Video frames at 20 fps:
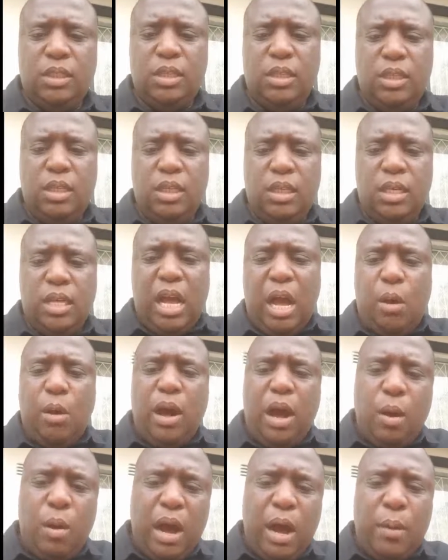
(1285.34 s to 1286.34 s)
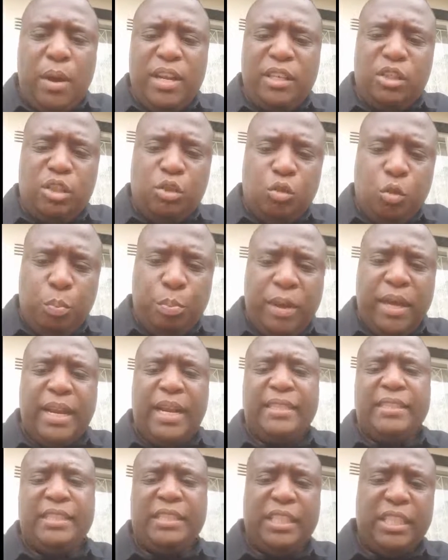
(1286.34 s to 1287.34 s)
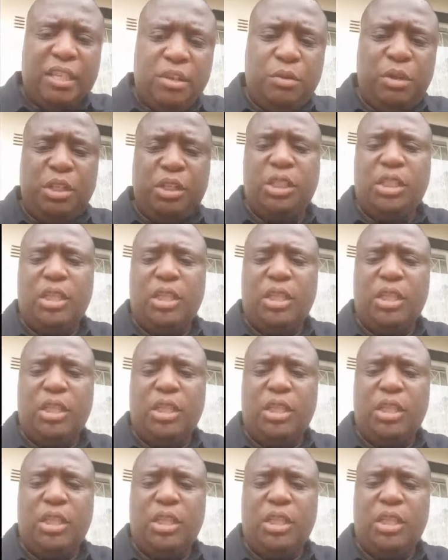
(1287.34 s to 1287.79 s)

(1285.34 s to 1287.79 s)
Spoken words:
I want us to do better as a generation, guys.